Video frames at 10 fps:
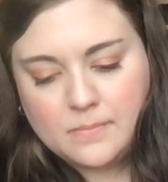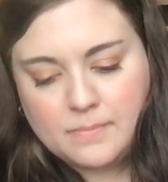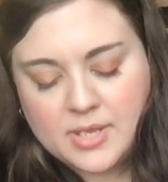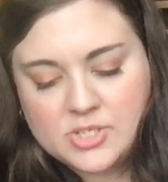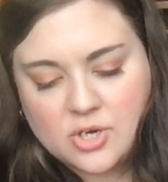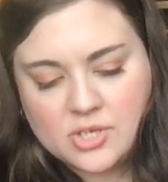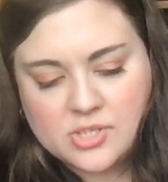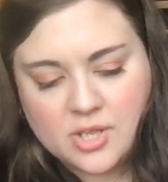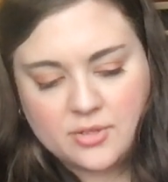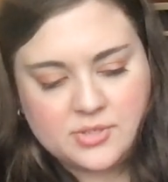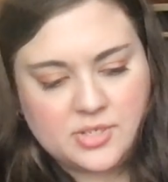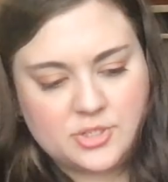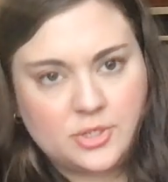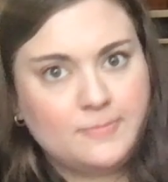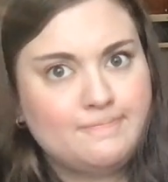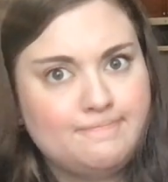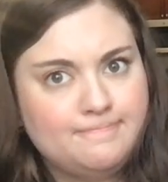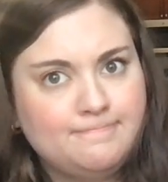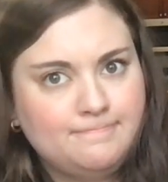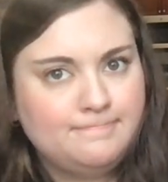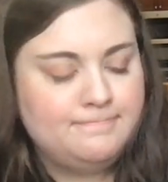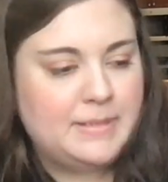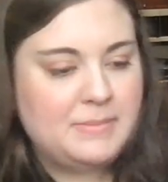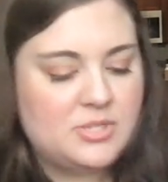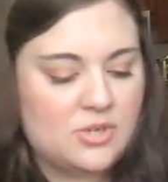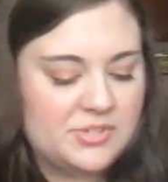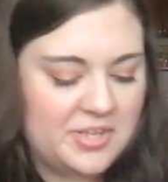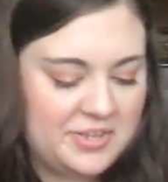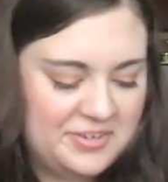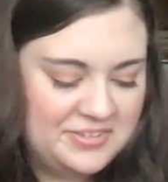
by Stars Hollow Stitcher. Maybe Stars Hollow.